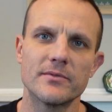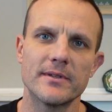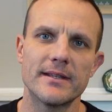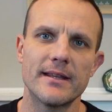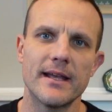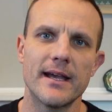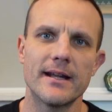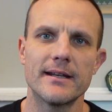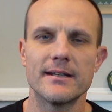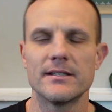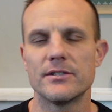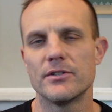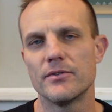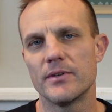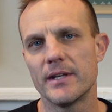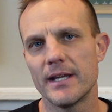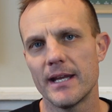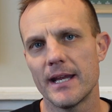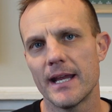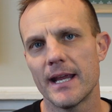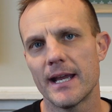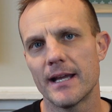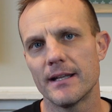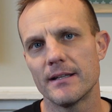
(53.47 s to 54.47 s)
with that is you
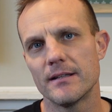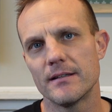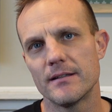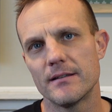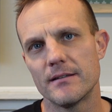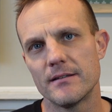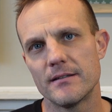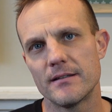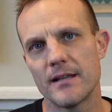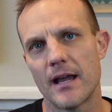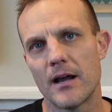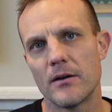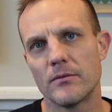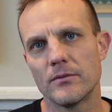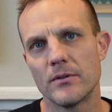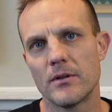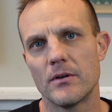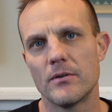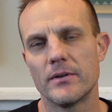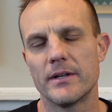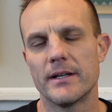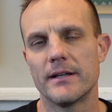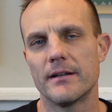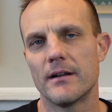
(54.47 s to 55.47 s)
can't
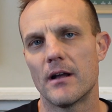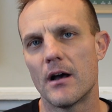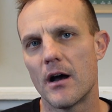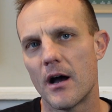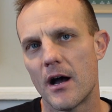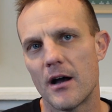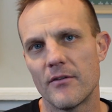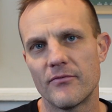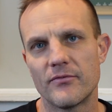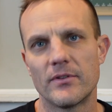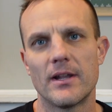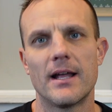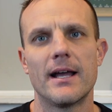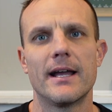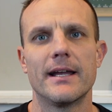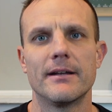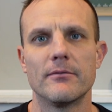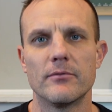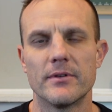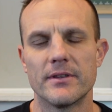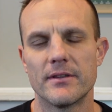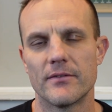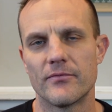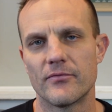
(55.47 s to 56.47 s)
download it offline
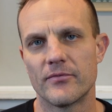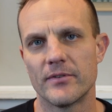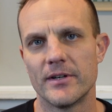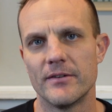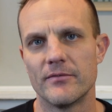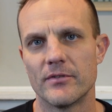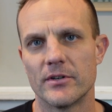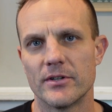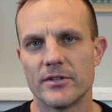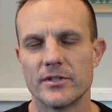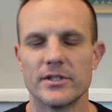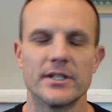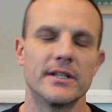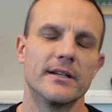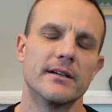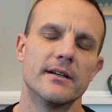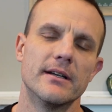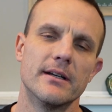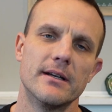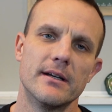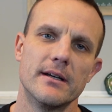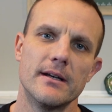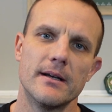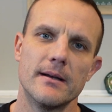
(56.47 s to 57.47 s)
with the free version.
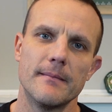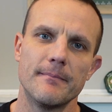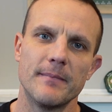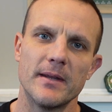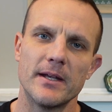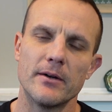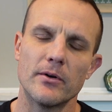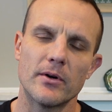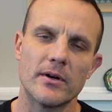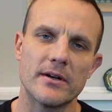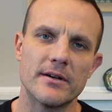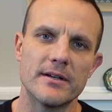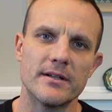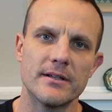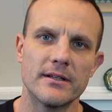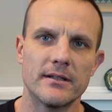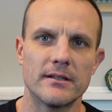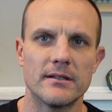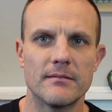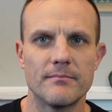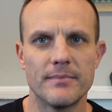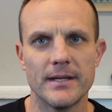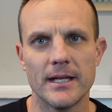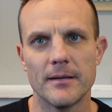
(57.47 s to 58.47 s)
In order to
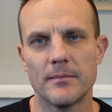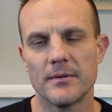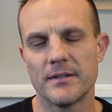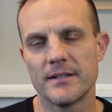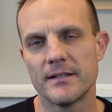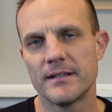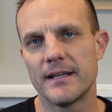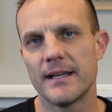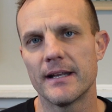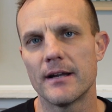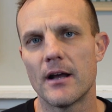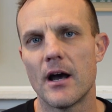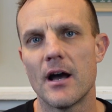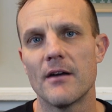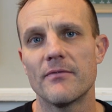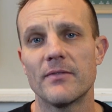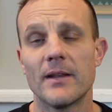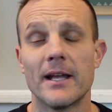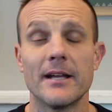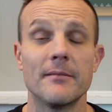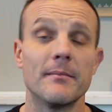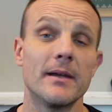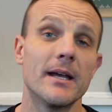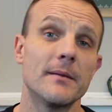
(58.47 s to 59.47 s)
be able to get
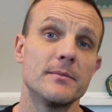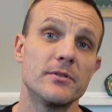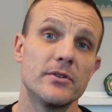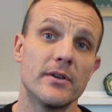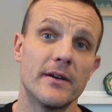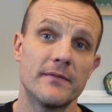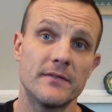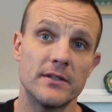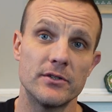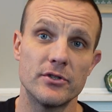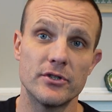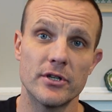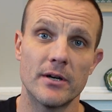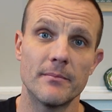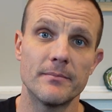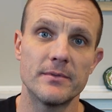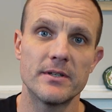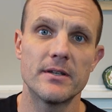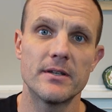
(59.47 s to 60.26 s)
offline maps, you have to jump